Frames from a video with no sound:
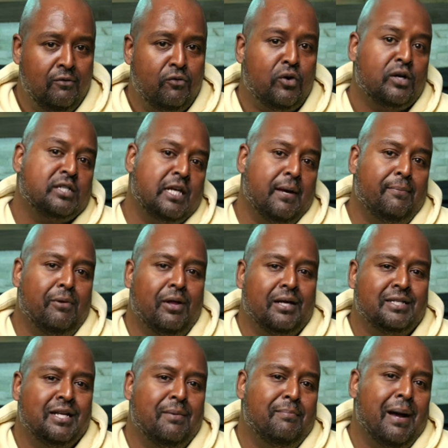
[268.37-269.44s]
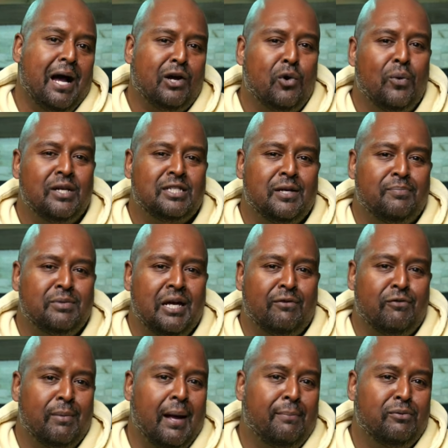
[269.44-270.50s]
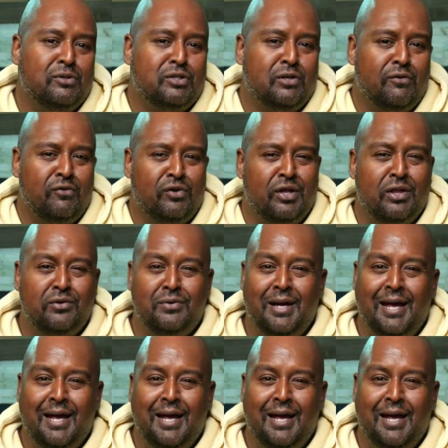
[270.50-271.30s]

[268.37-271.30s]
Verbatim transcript: For example, I did a macOS update from Apple's server the